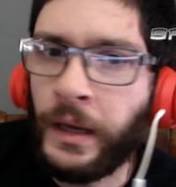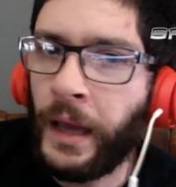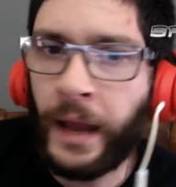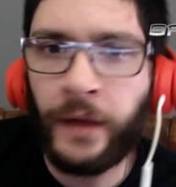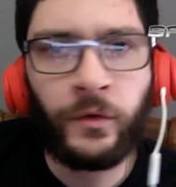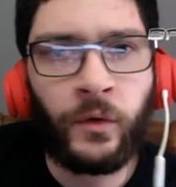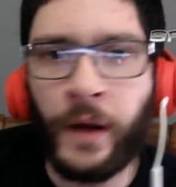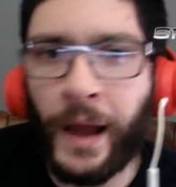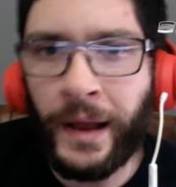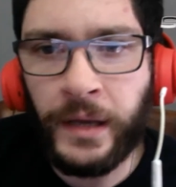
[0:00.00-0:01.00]
and
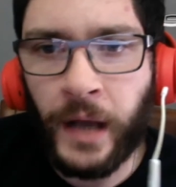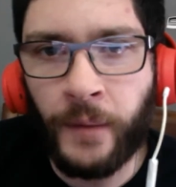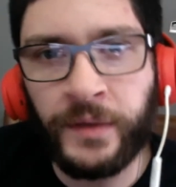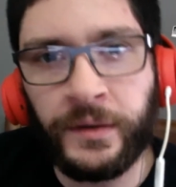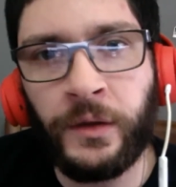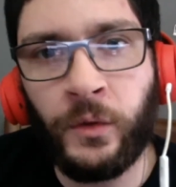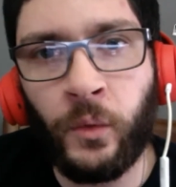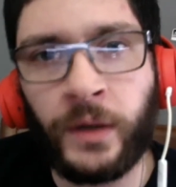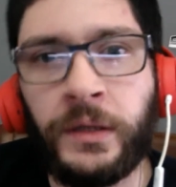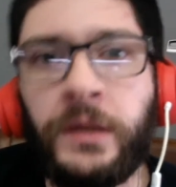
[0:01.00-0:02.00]
or any comment that you
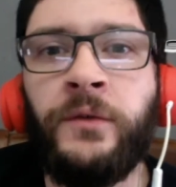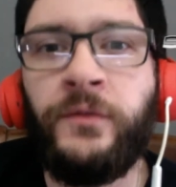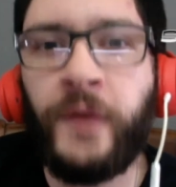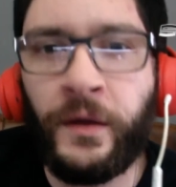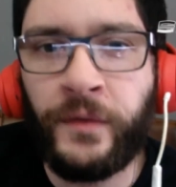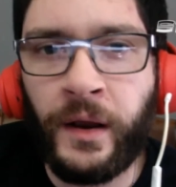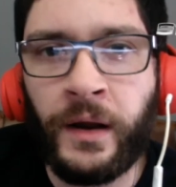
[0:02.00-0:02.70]
want to leave down there,